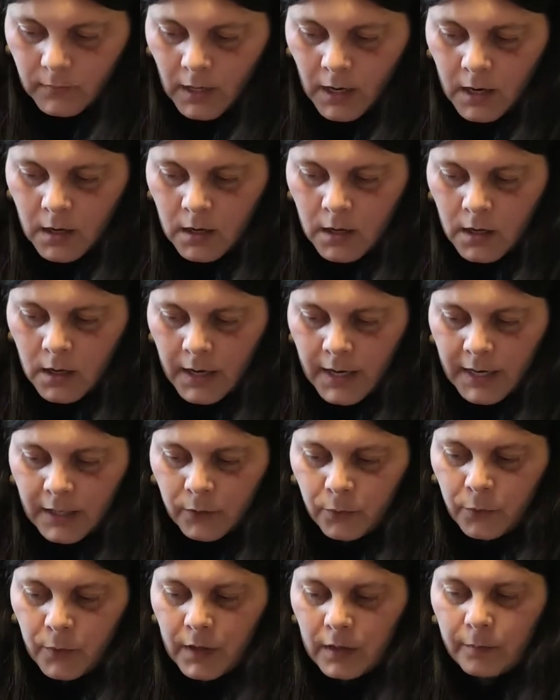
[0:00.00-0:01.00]
uh,
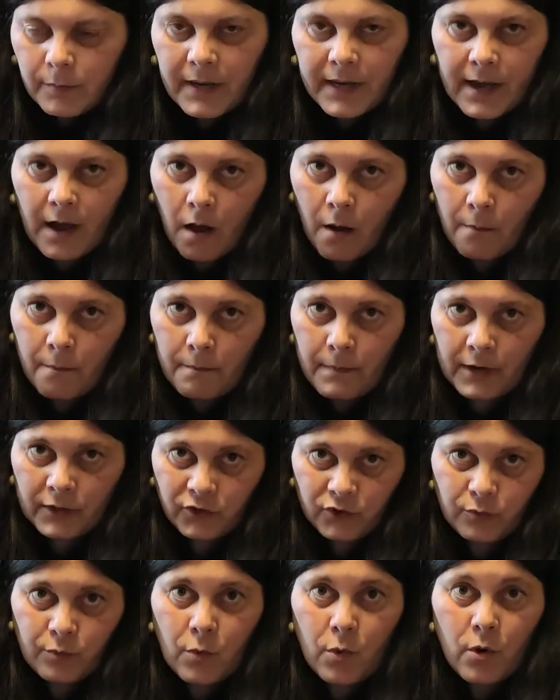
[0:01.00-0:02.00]
it will become
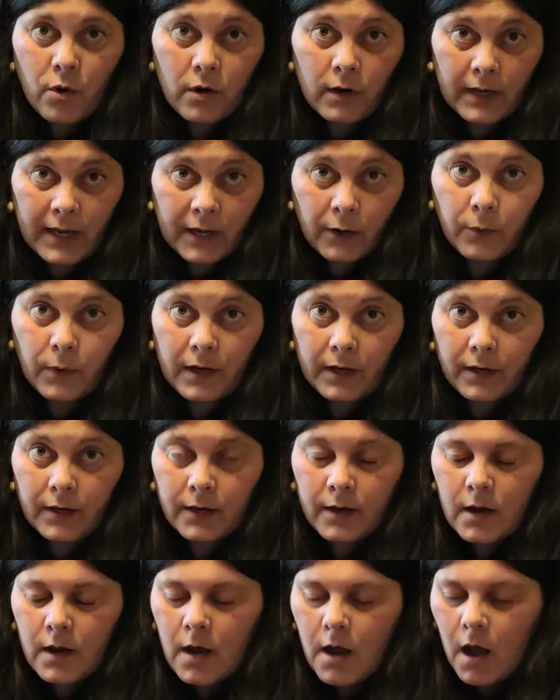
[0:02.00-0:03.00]
much more liquid
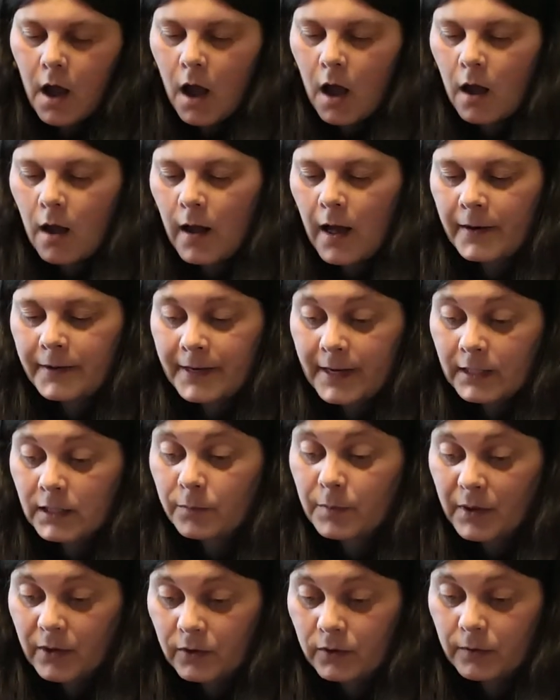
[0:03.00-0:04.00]
uh, and that's
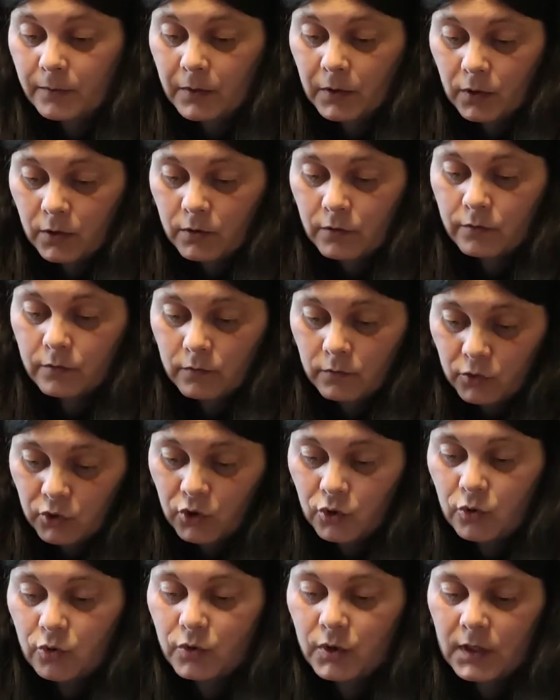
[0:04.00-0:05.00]
because of the
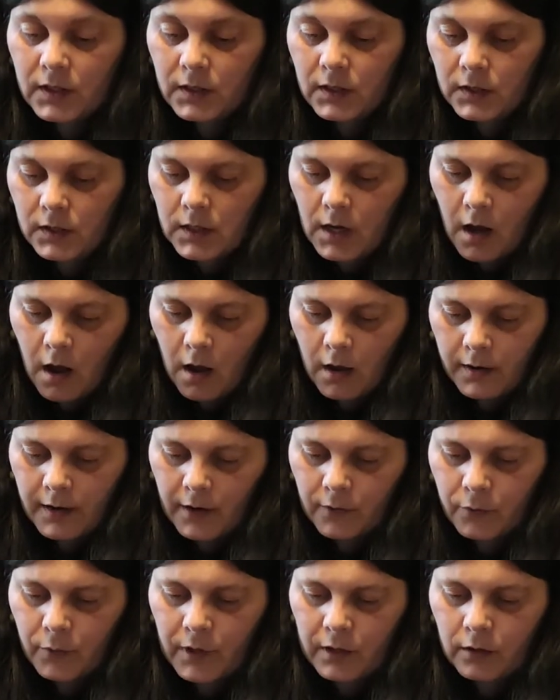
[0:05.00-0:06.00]
juices uh,
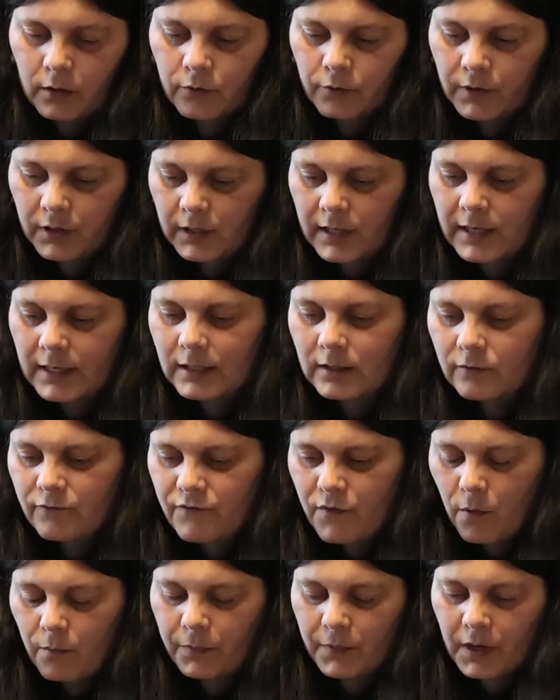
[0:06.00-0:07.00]
that will release
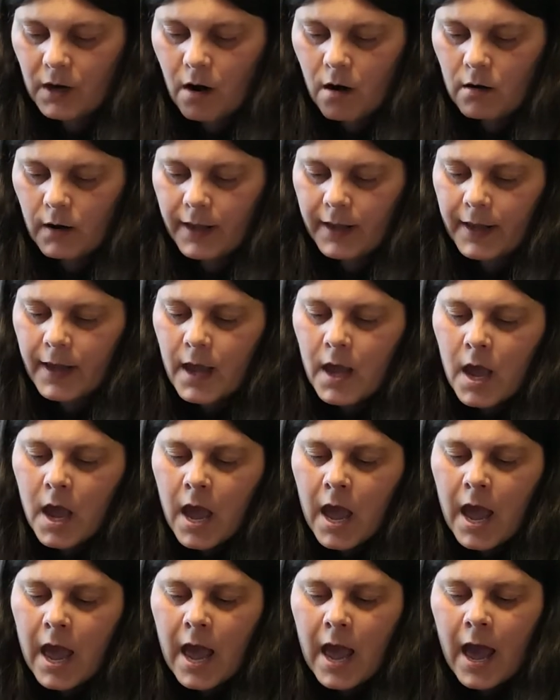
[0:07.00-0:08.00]
from the garlic.
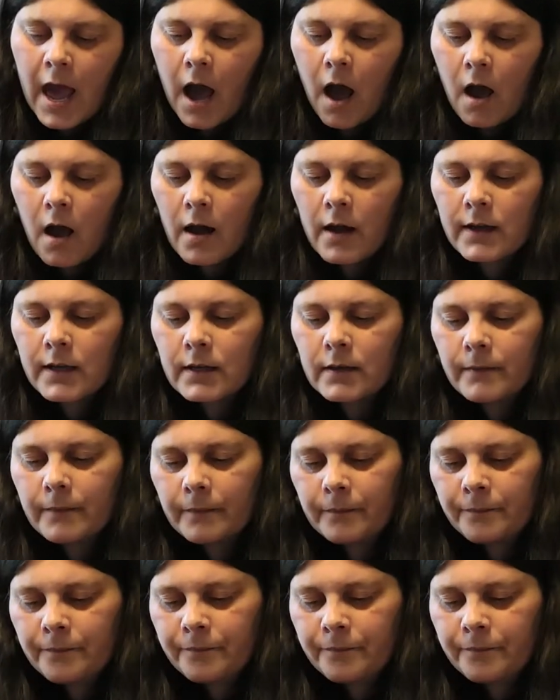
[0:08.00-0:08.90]
Uh,